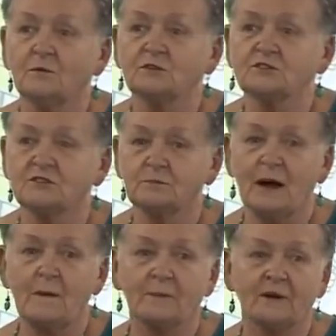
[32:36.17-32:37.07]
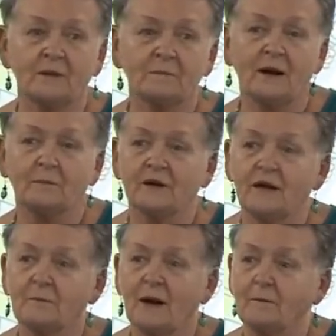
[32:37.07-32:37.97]
I want you to pump, pump,
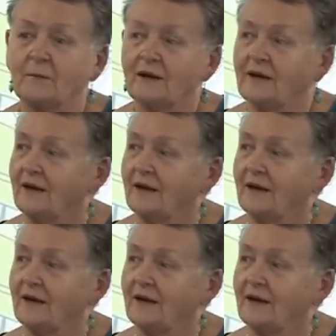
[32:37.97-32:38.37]
pump.